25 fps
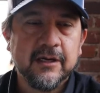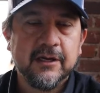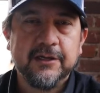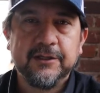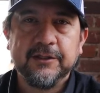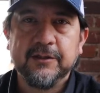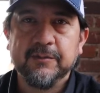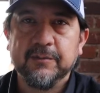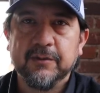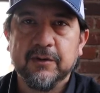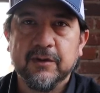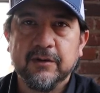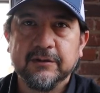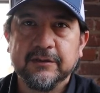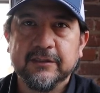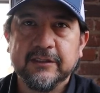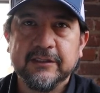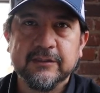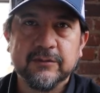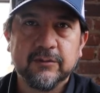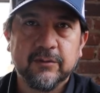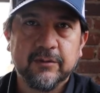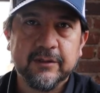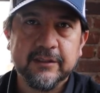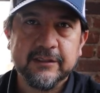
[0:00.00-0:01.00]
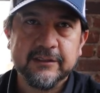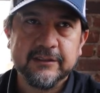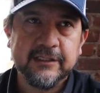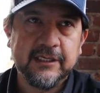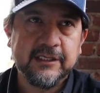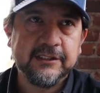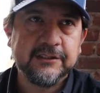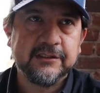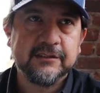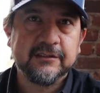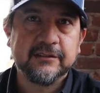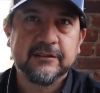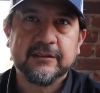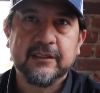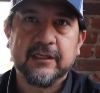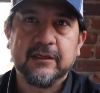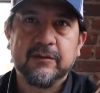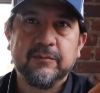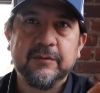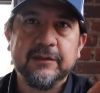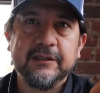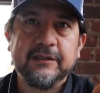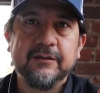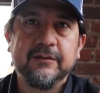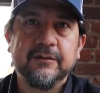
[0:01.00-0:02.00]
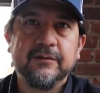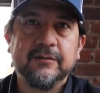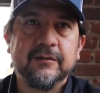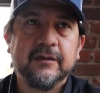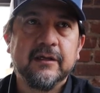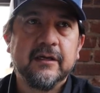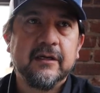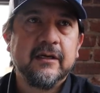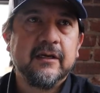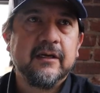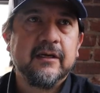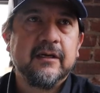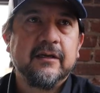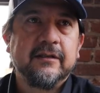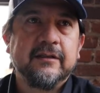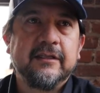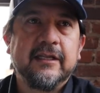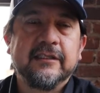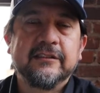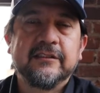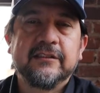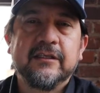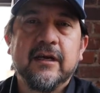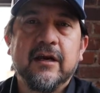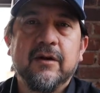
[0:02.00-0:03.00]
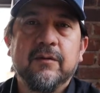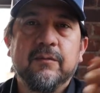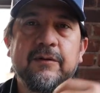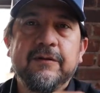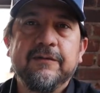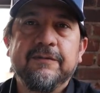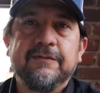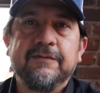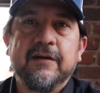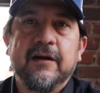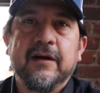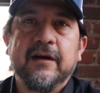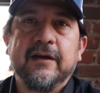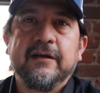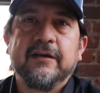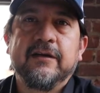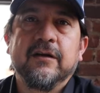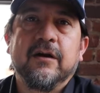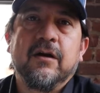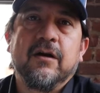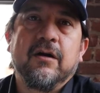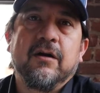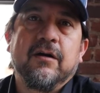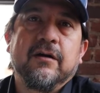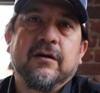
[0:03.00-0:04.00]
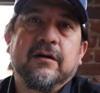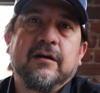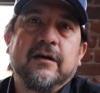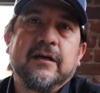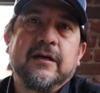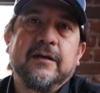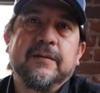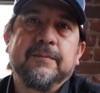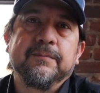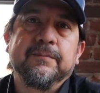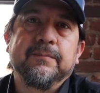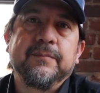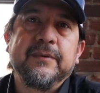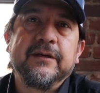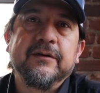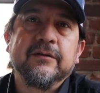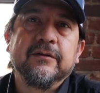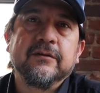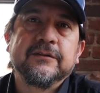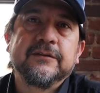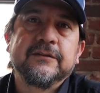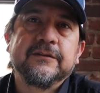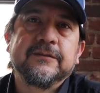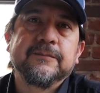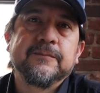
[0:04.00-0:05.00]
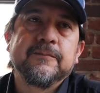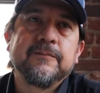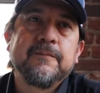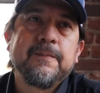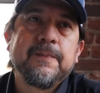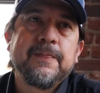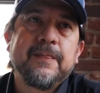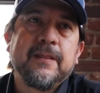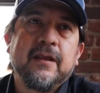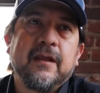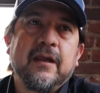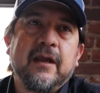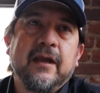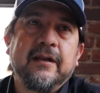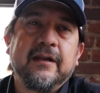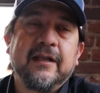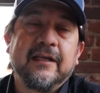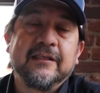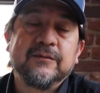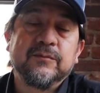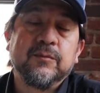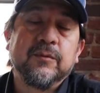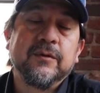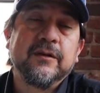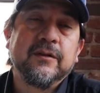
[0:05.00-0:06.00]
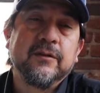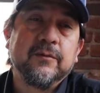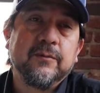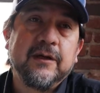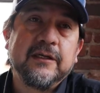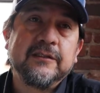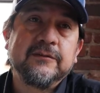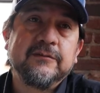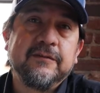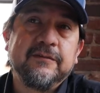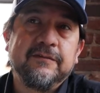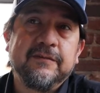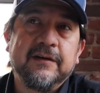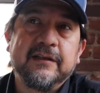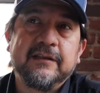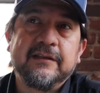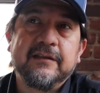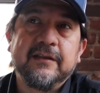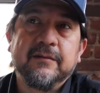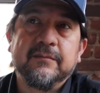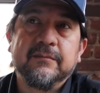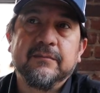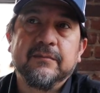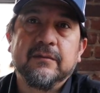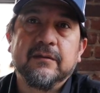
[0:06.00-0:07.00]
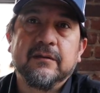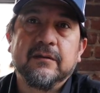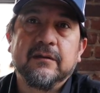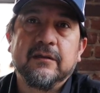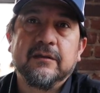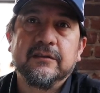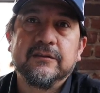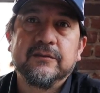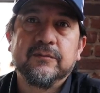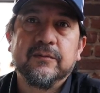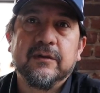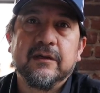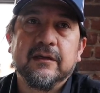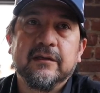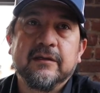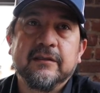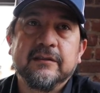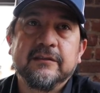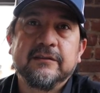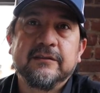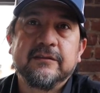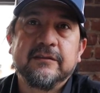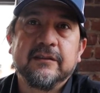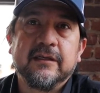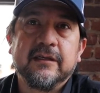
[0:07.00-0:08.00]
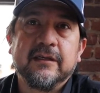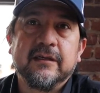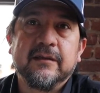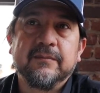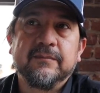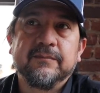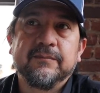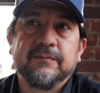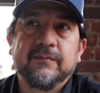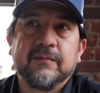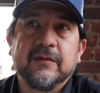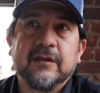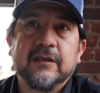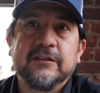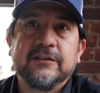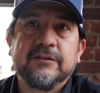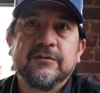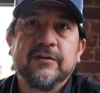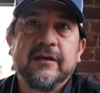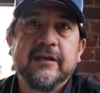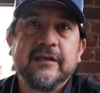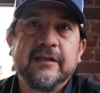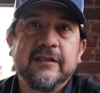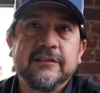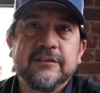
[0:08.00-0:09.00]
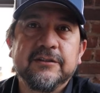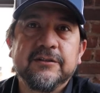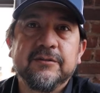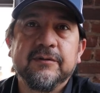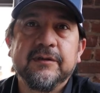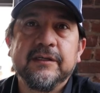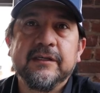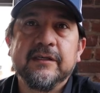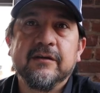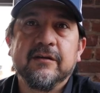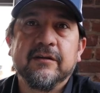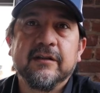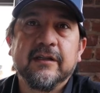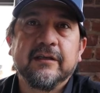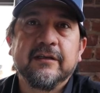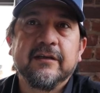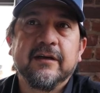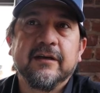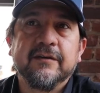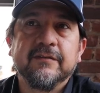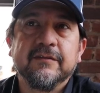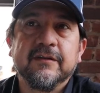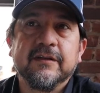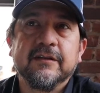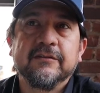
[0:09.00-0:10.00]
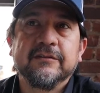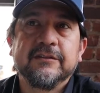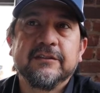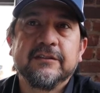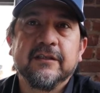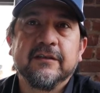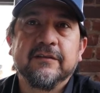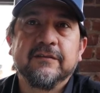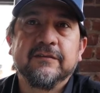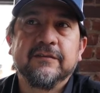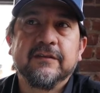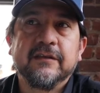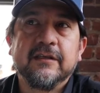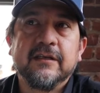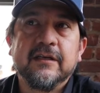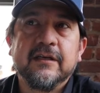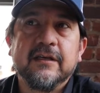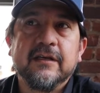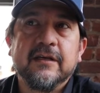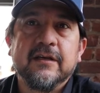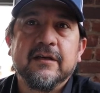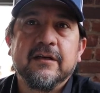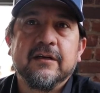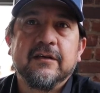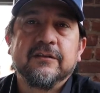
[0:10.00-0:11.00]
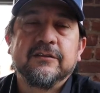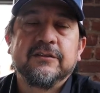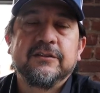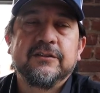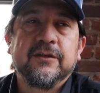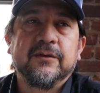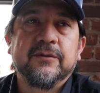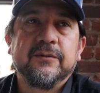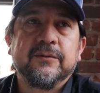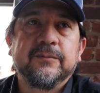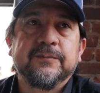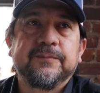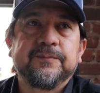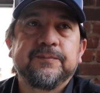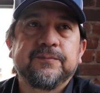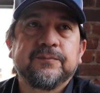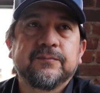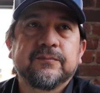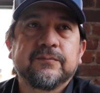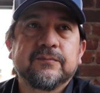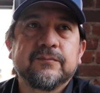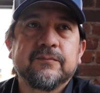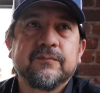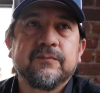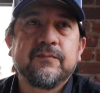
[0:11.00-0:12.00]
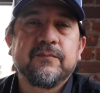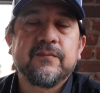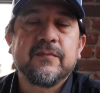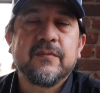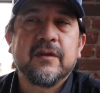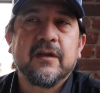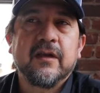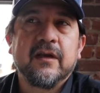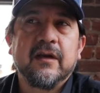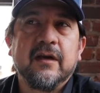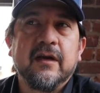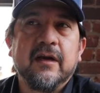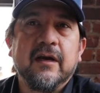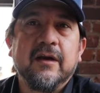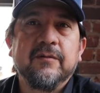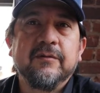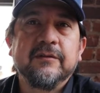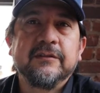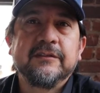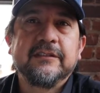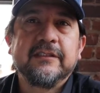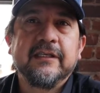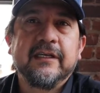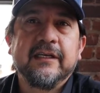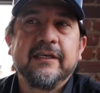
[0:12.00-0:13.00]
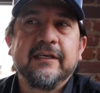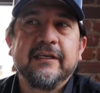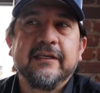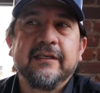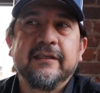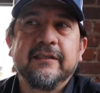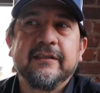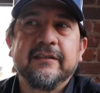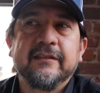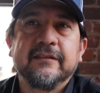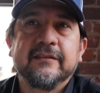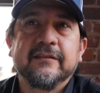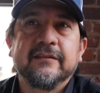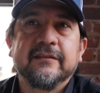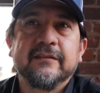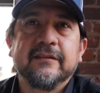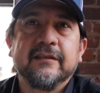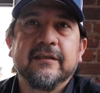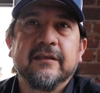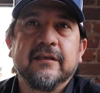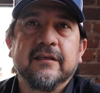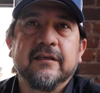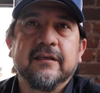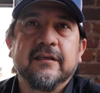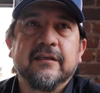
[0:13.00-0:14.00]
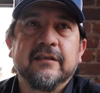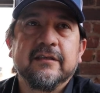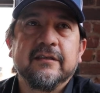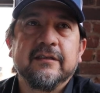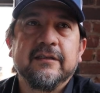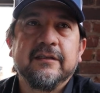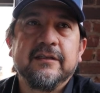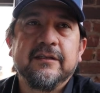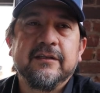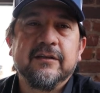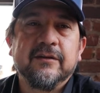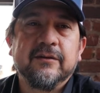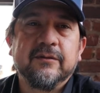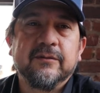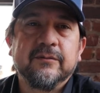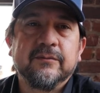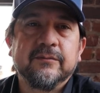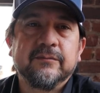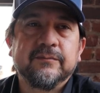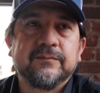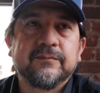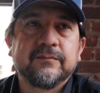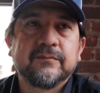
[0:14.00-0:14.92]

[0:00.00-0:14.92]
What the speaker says: you belong to these organizations like we do. That's how we find our bidders, and that's one of the ways we vet them, as well as trade history and all that kind of other stuff. So I would say, you know,